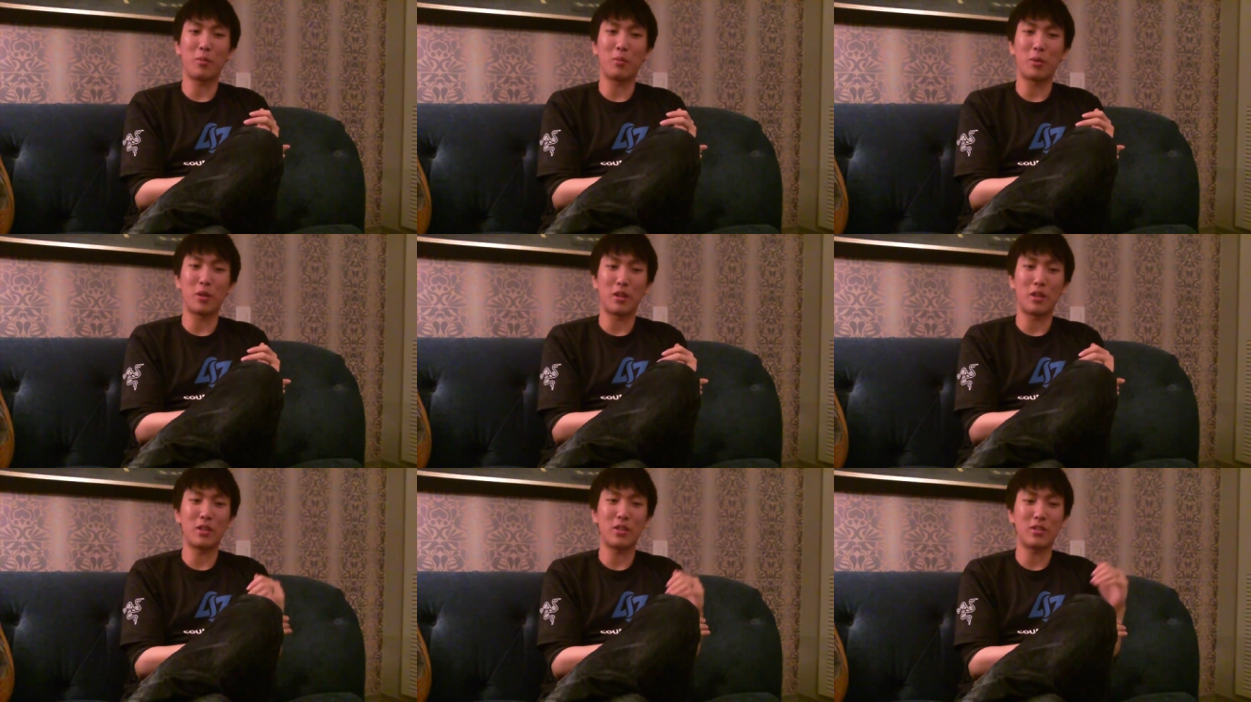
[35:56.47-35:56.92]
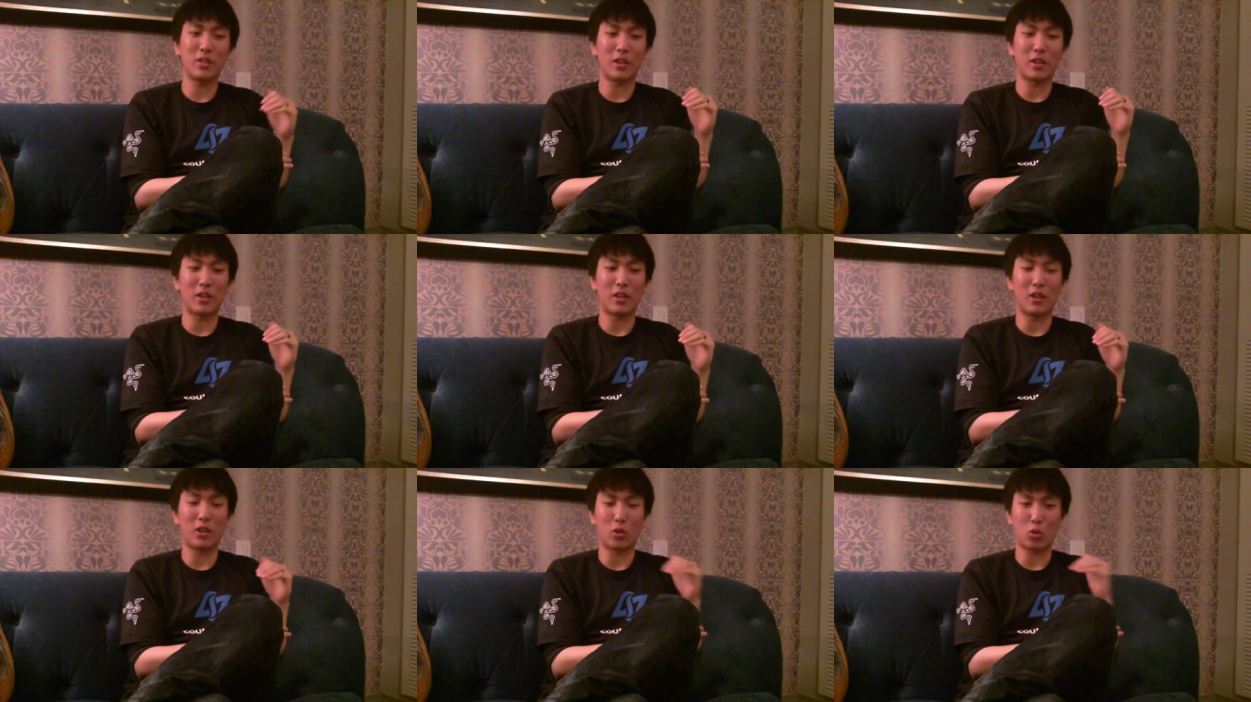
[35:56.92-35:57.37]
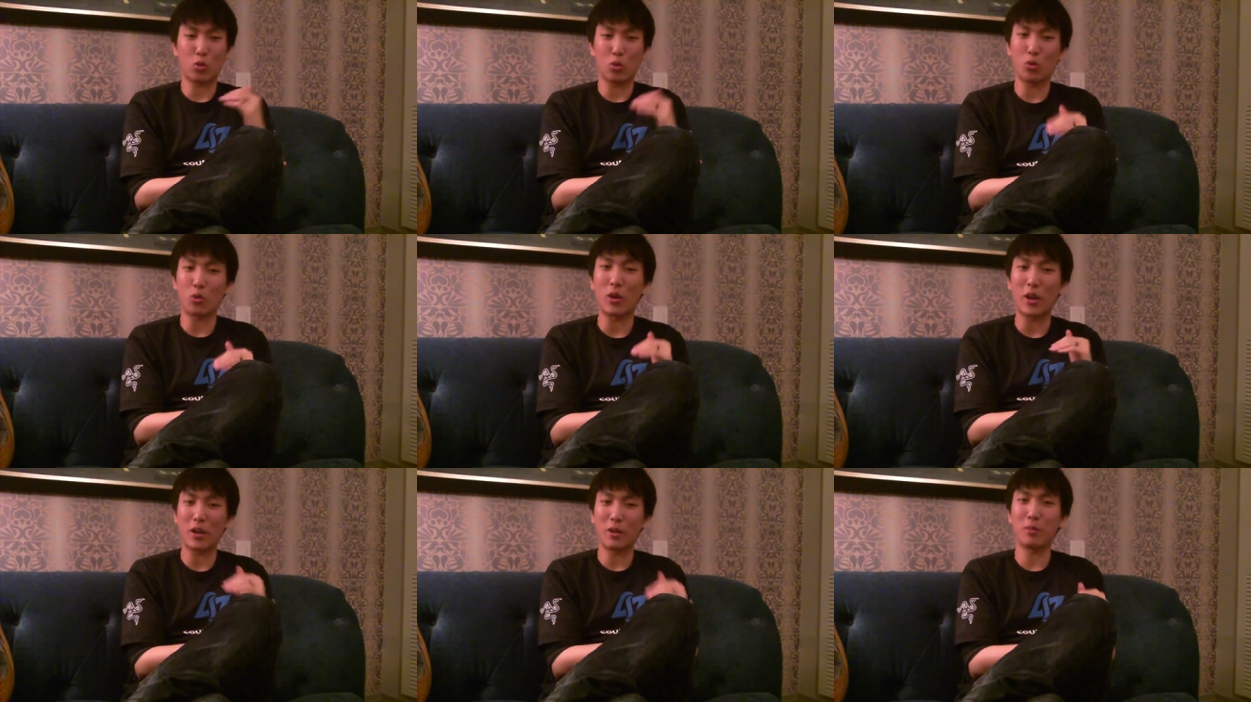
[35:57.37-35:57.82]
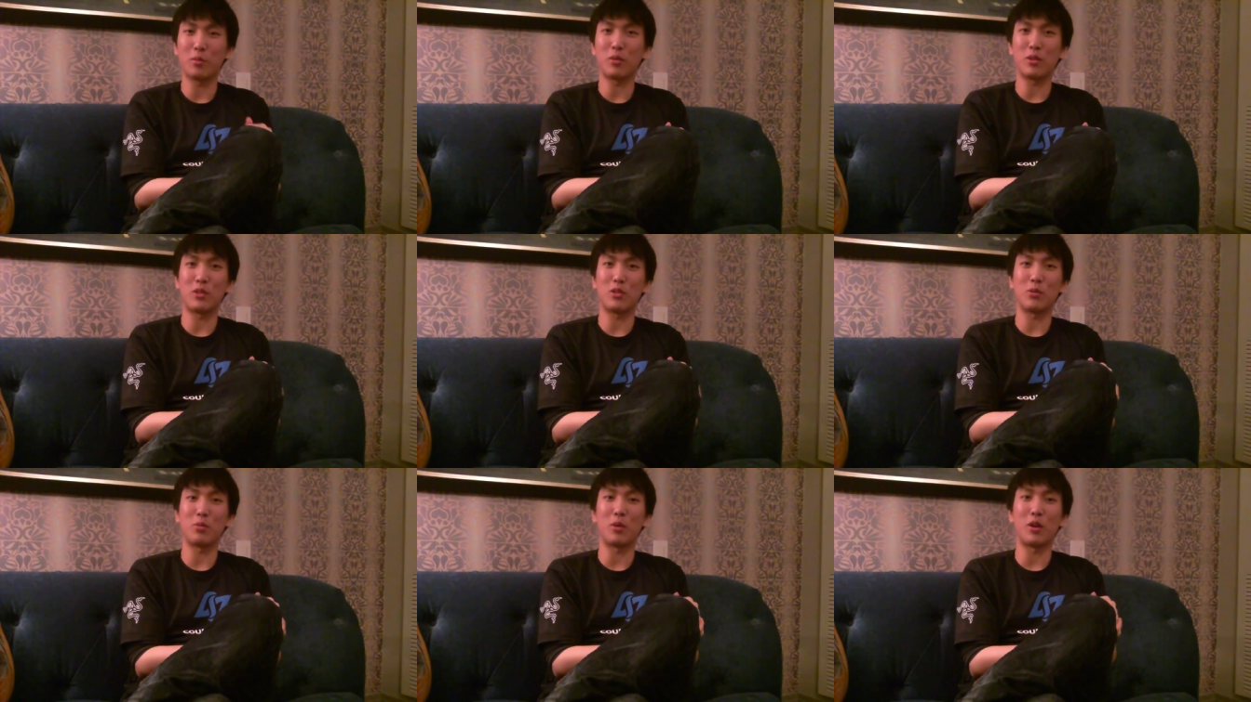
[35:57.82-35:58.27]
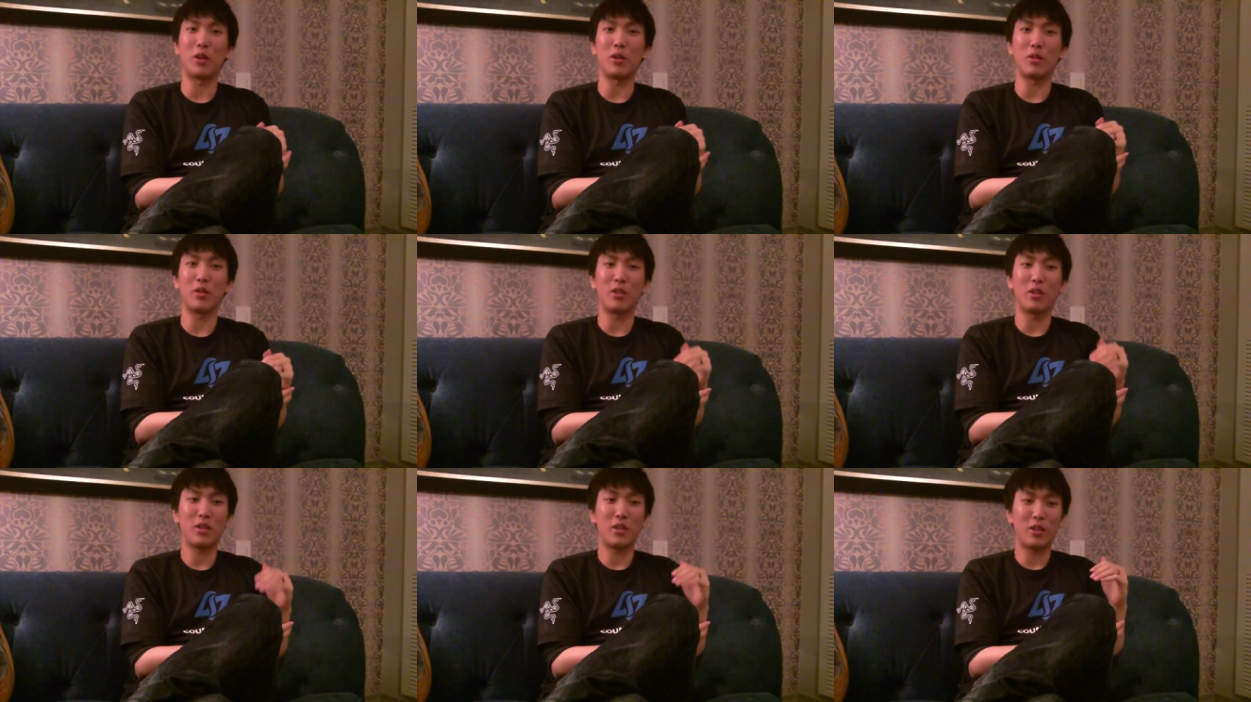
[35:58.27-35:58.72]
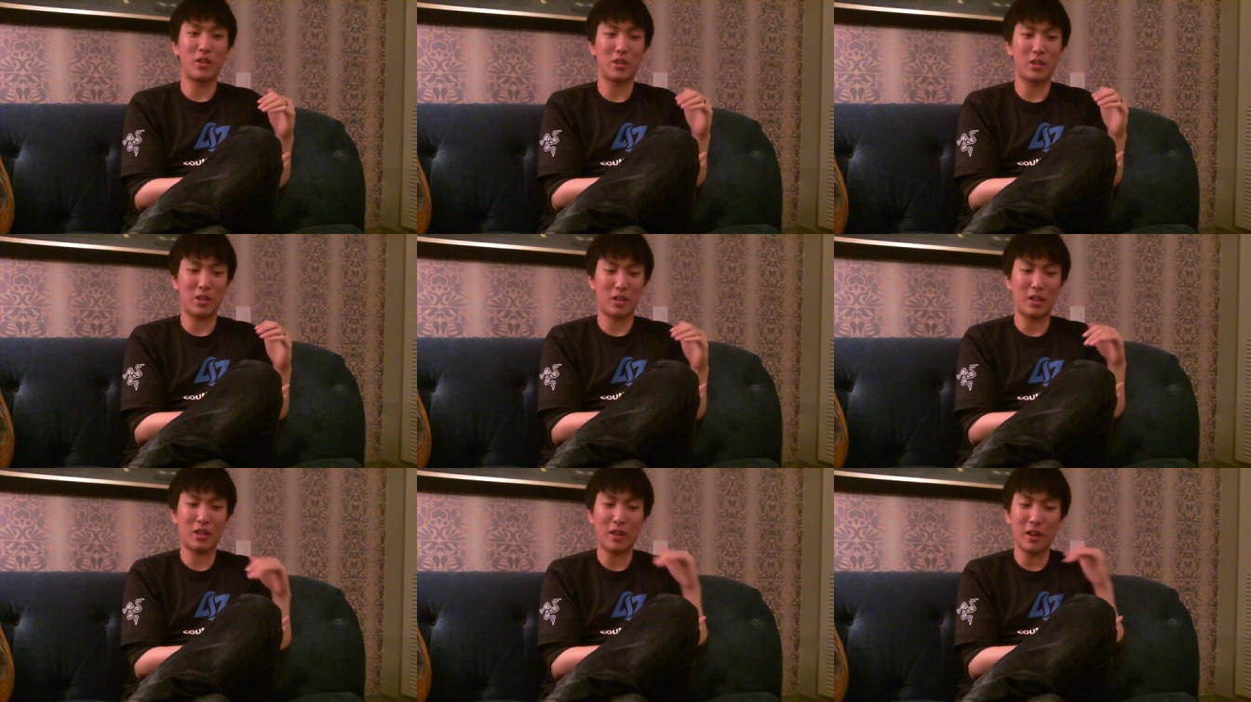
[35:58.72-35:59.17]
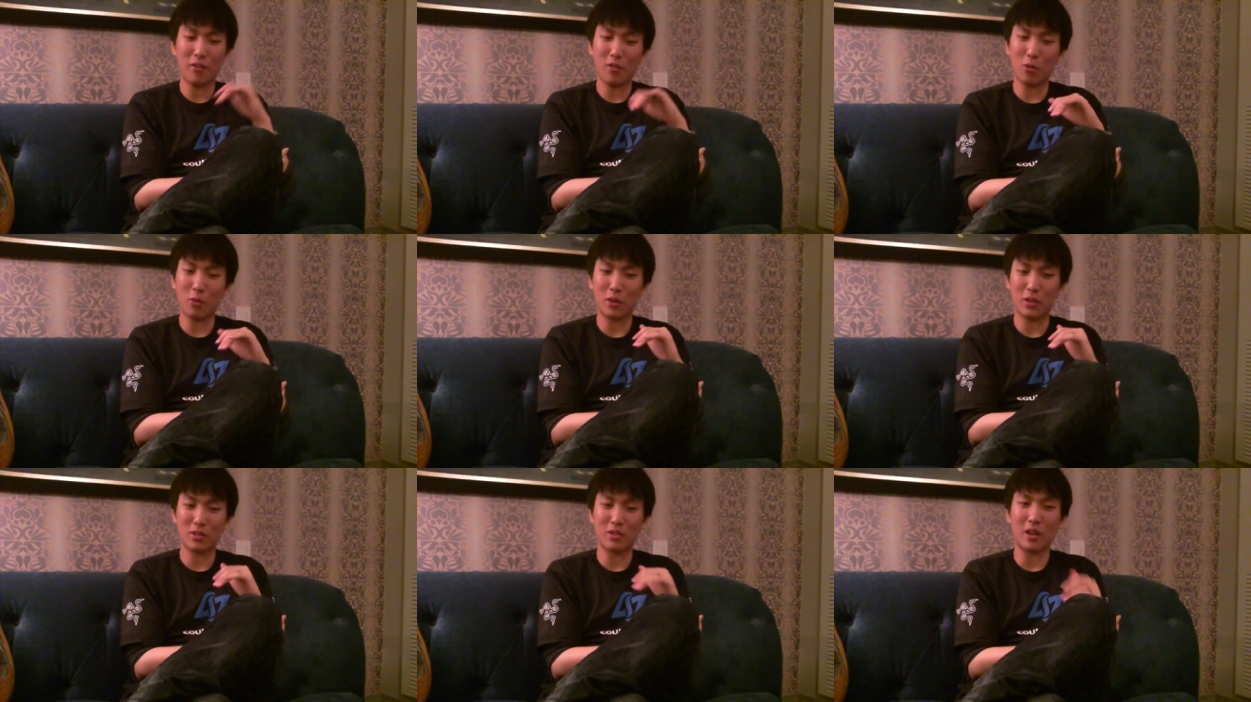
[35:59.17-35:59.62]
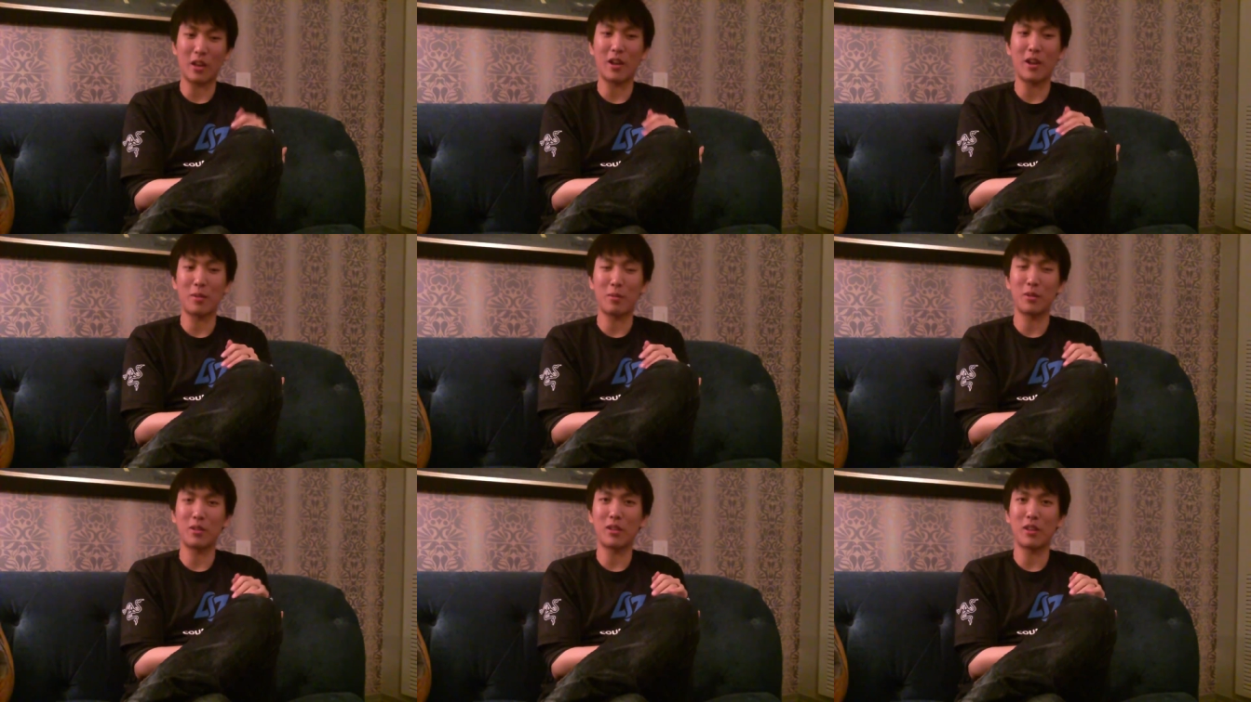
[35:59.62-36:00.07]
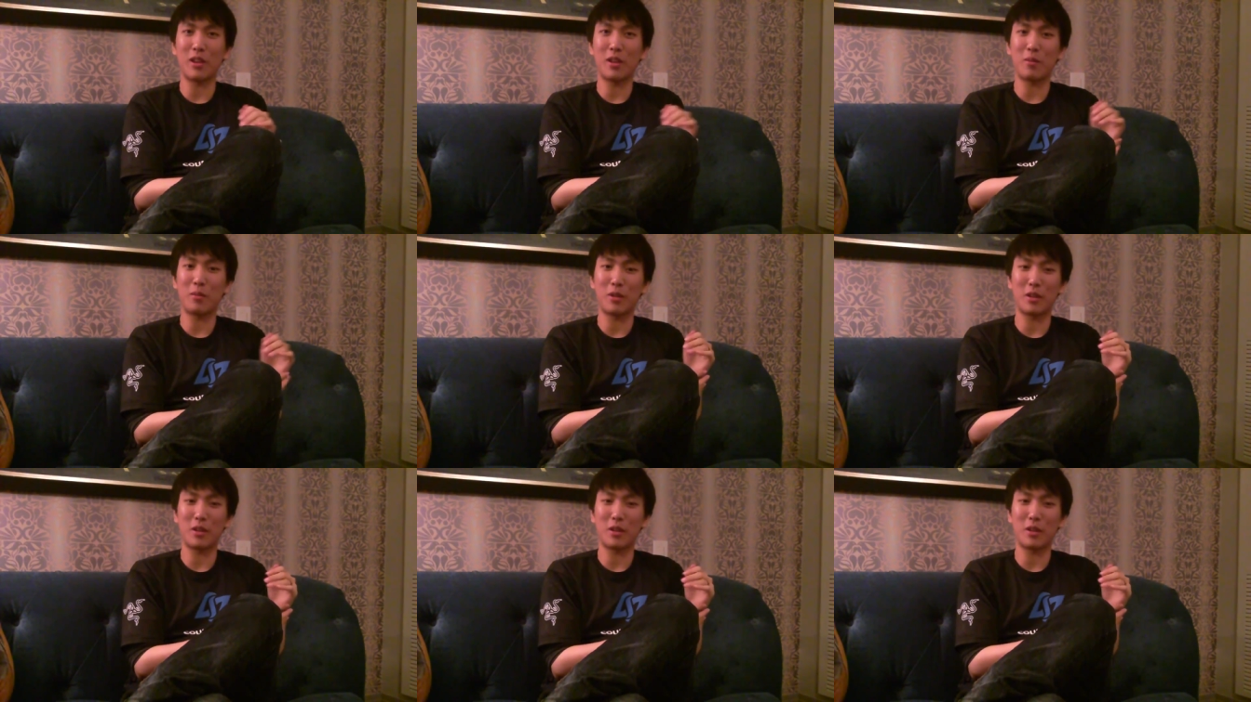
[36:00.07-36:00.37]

but he's like incredibly smart. He never wastes time in game.